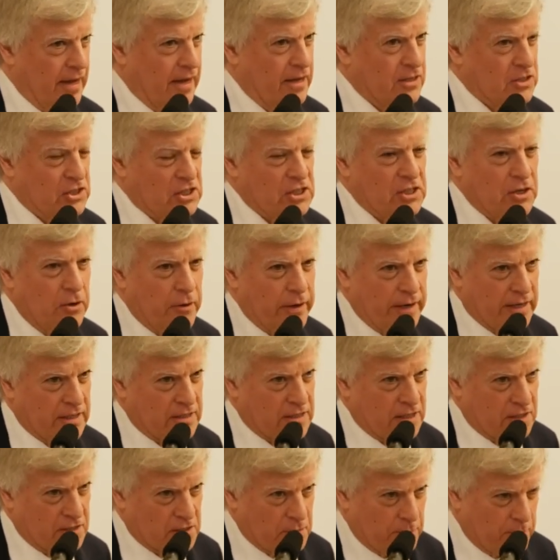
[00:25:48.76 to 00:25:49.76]

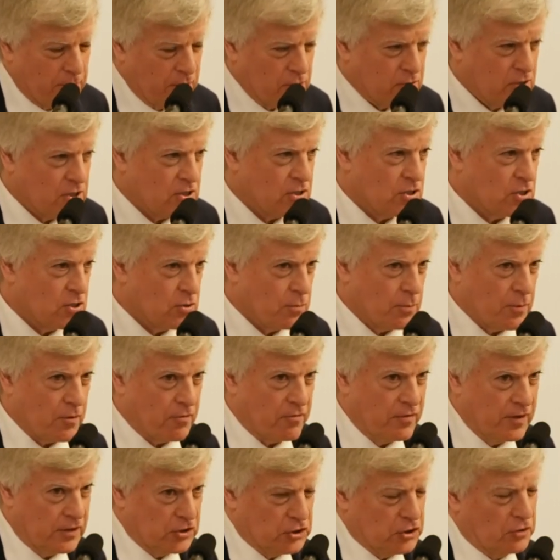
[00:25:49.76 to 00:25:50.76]
serious as opposed to
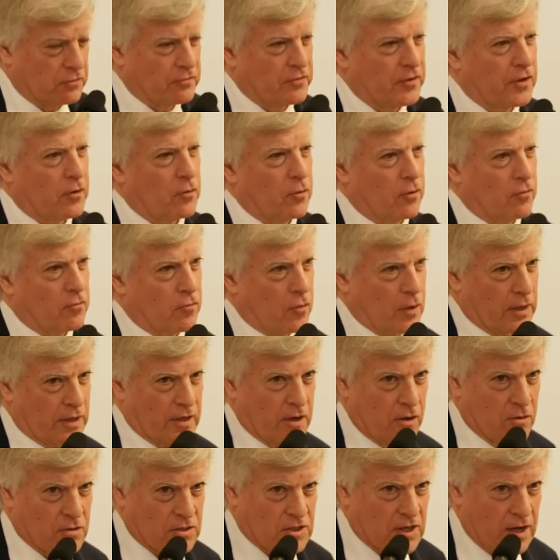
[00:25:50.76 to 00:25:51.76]
superficial view of what
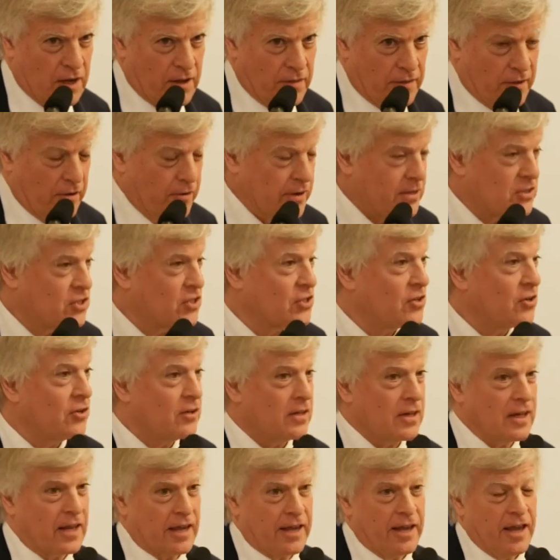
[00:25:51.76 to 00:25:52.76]
goes on there, and
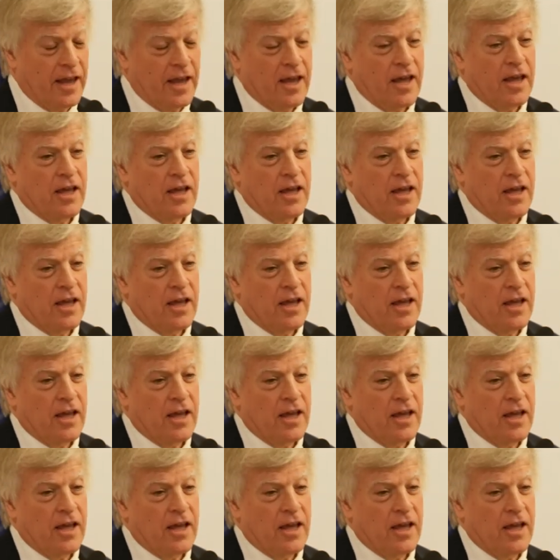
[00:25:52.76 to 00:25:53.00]
certainly